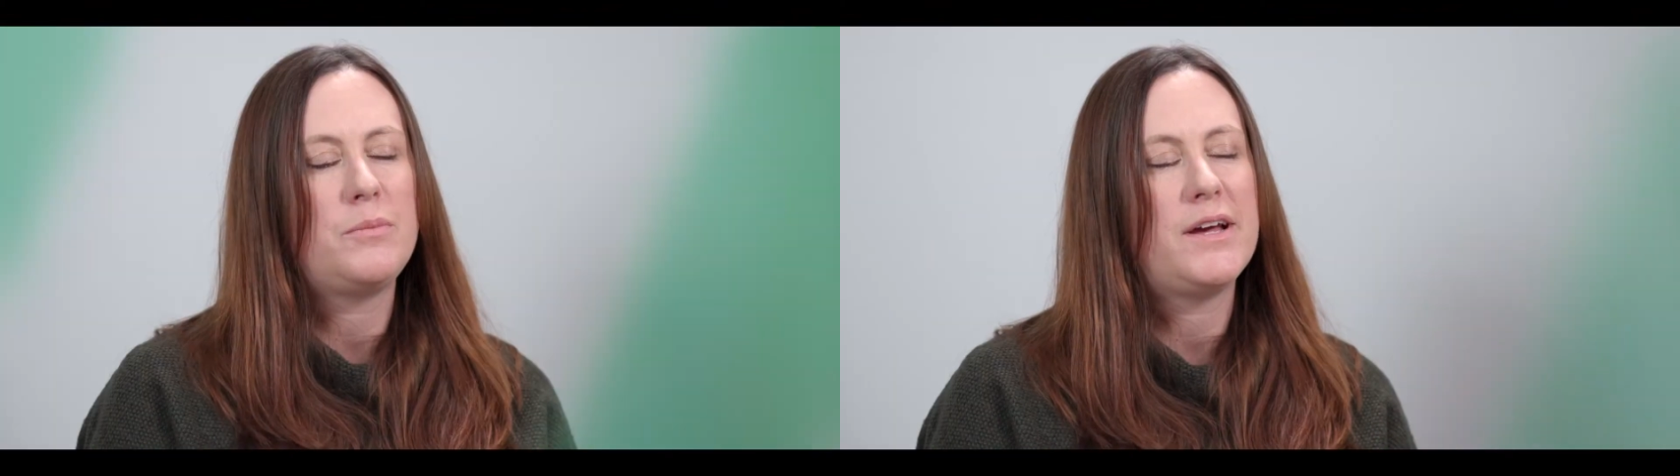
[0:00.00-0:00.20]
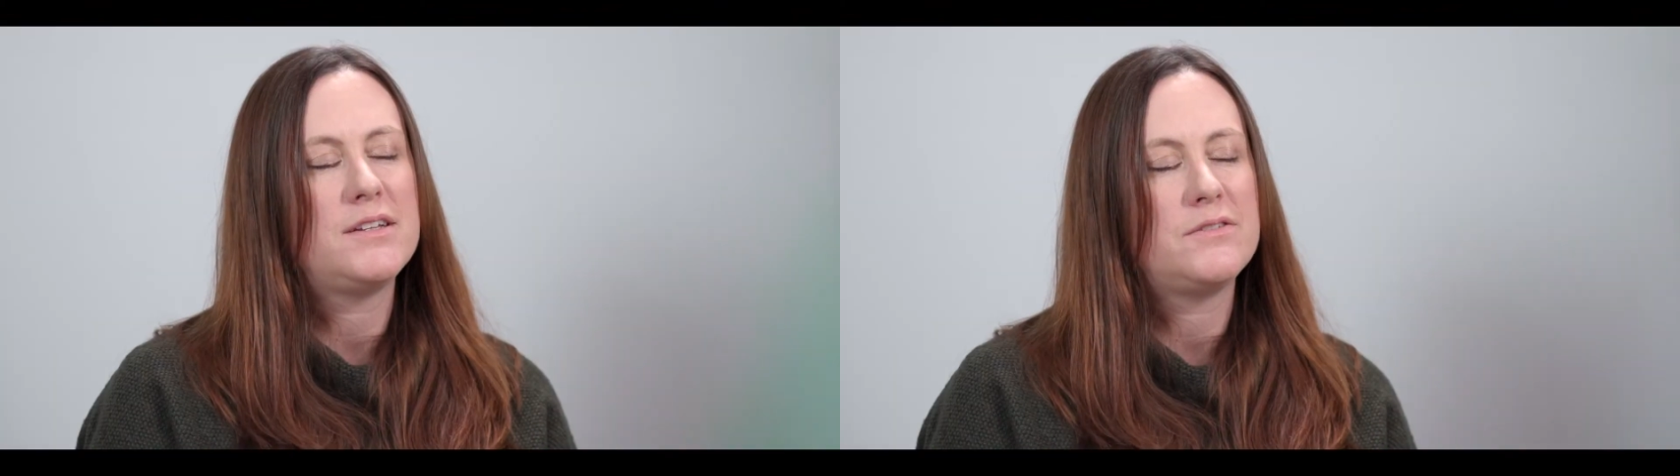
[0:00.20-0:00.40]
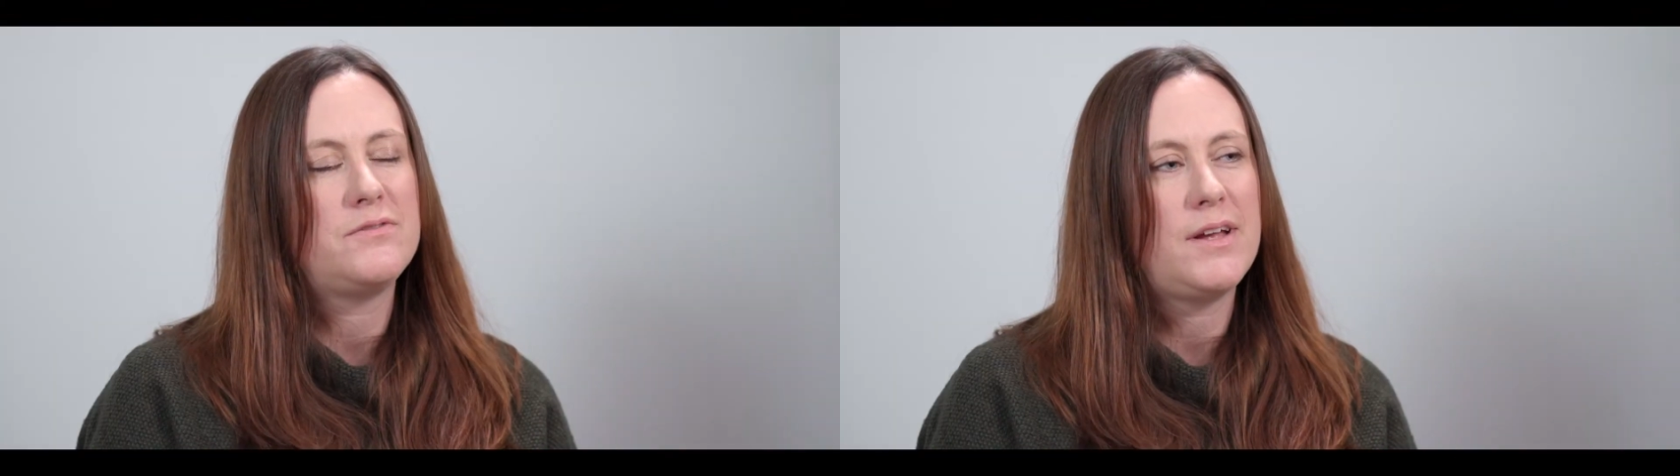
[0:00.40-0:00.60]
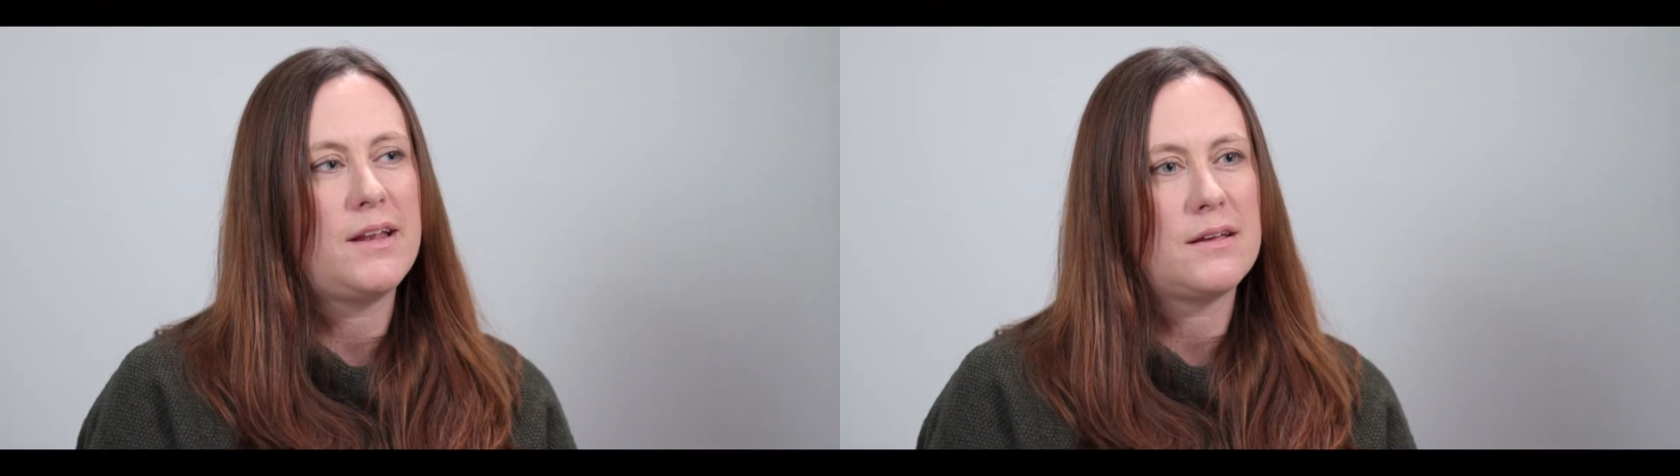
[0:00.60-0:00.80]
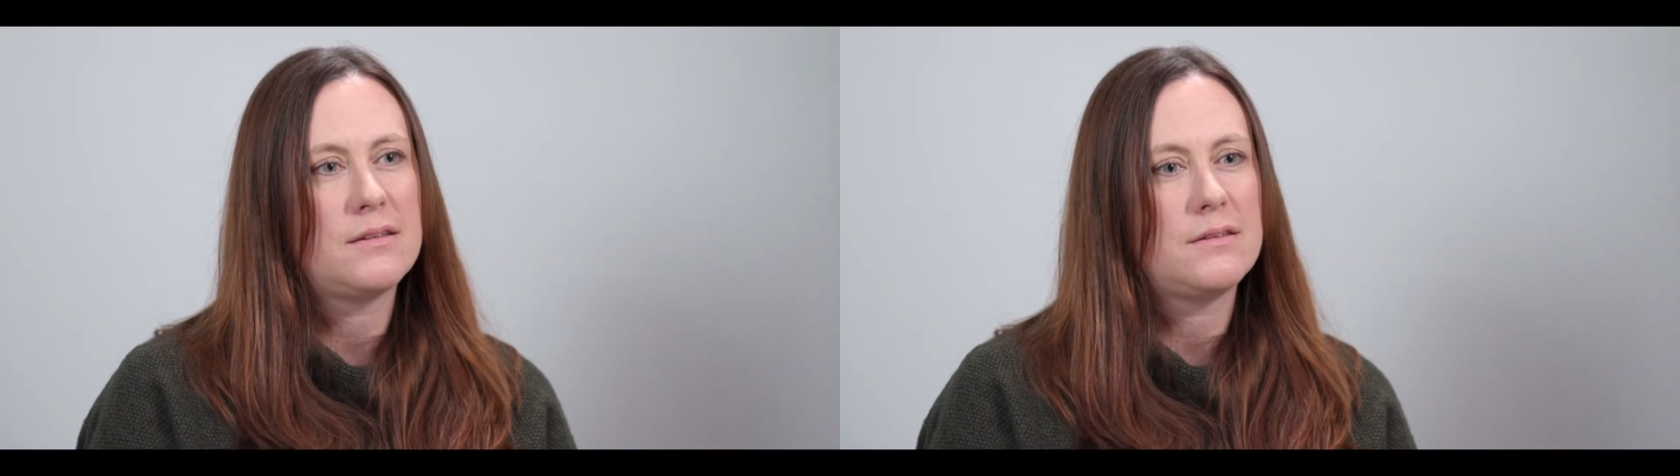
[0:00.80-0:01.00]
place of
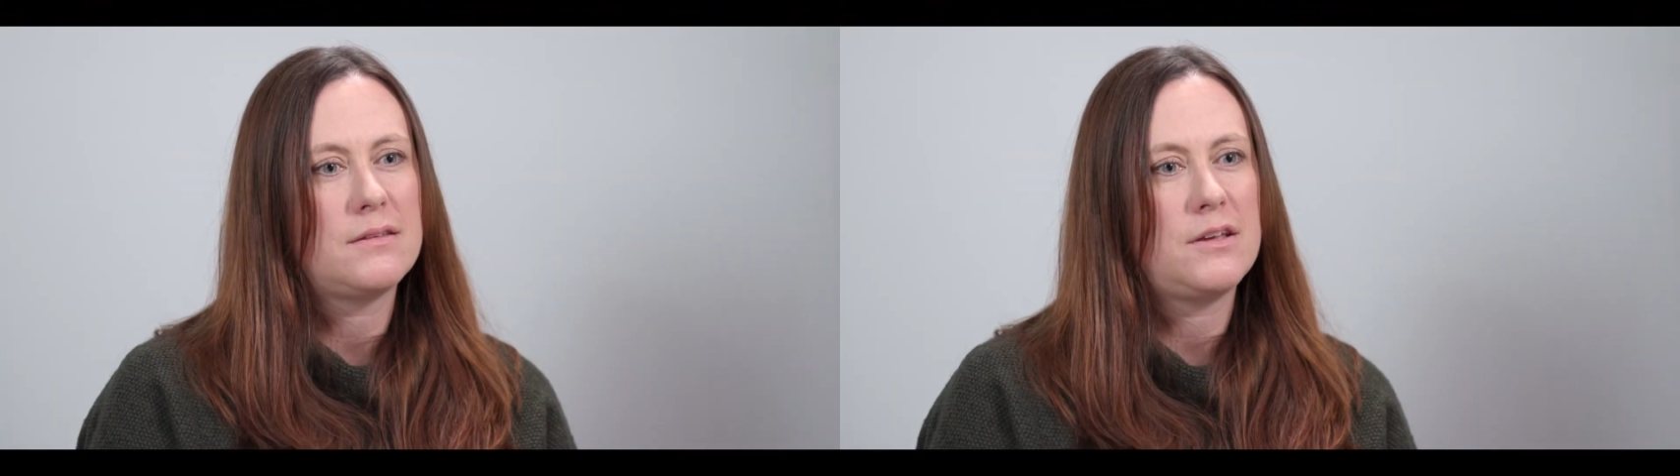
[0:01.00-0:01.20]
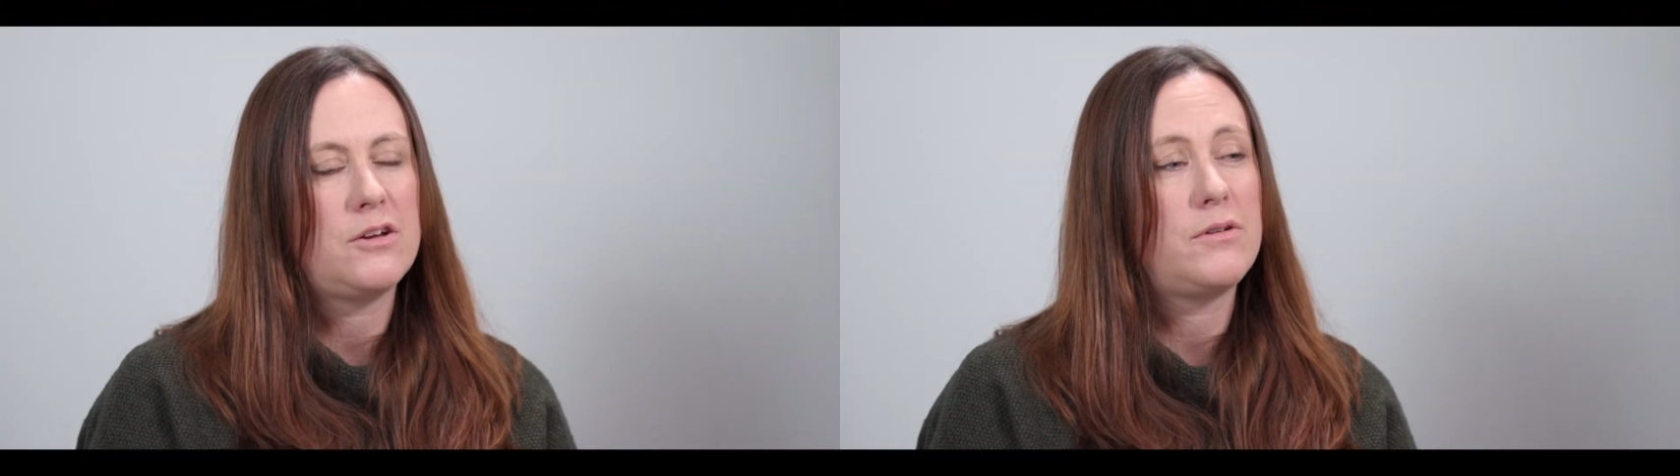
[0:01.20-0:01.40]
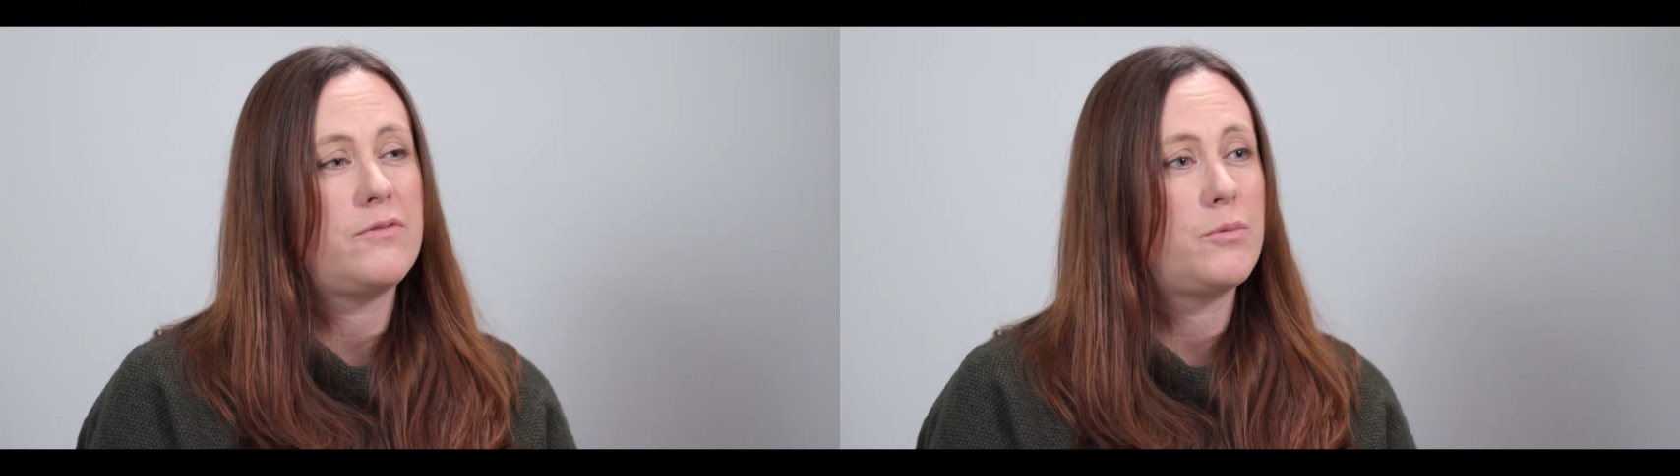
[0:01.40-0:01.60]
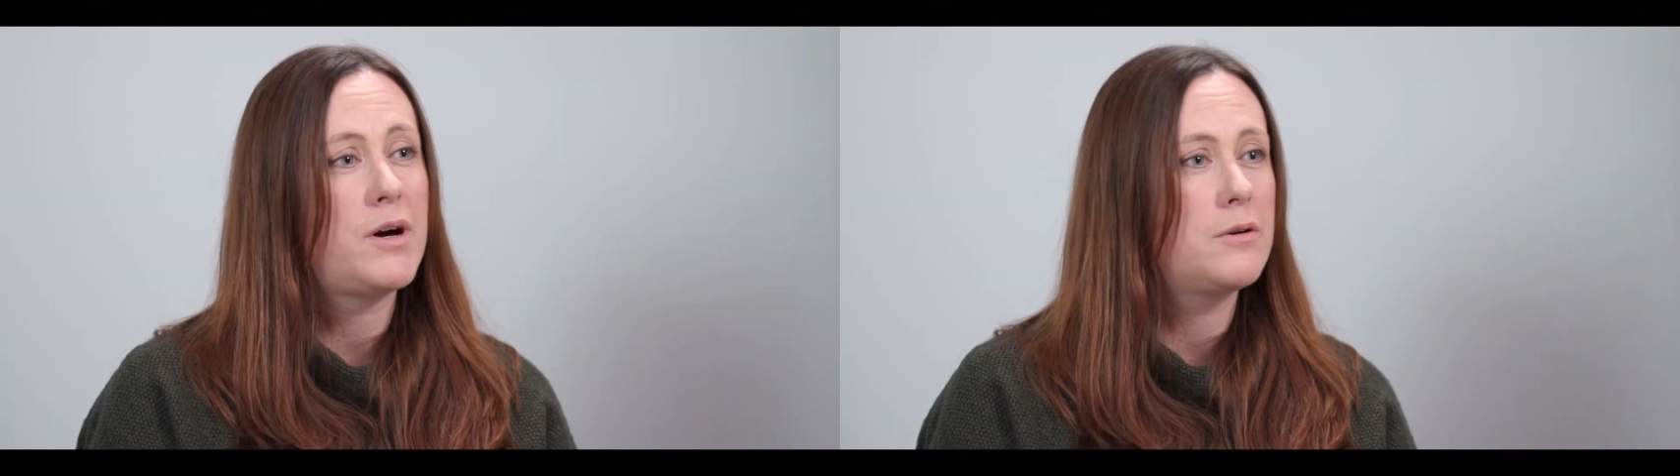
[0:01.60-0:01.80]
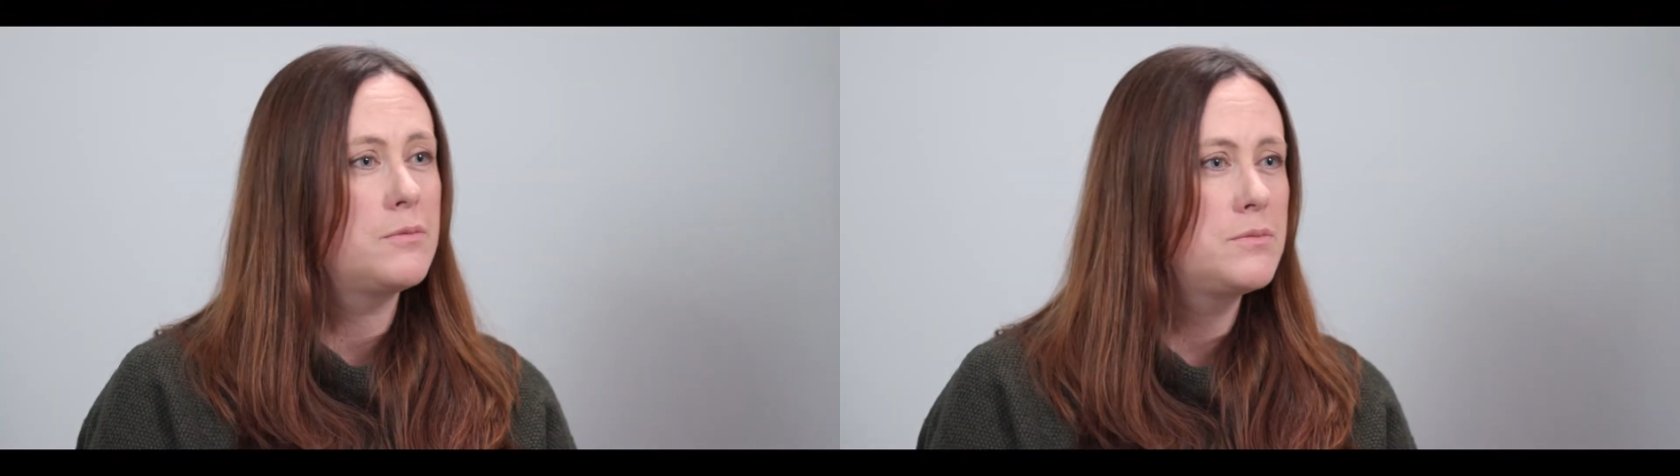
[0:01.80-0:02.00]
feeling that you're
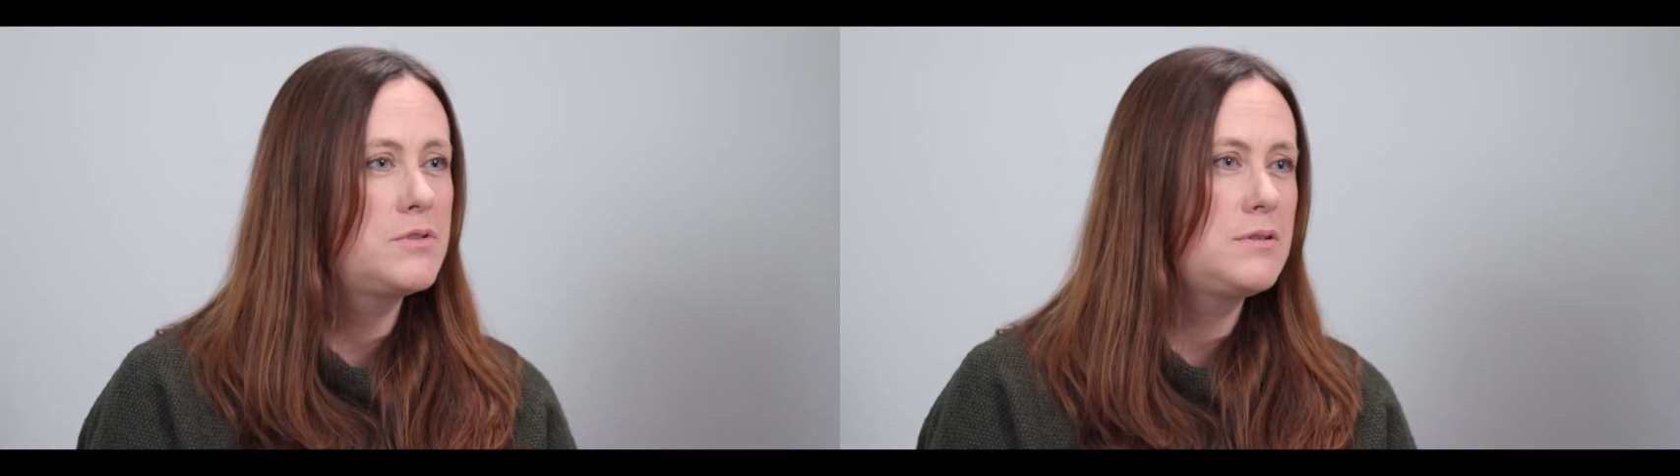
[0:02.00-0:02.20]
overwhelmed,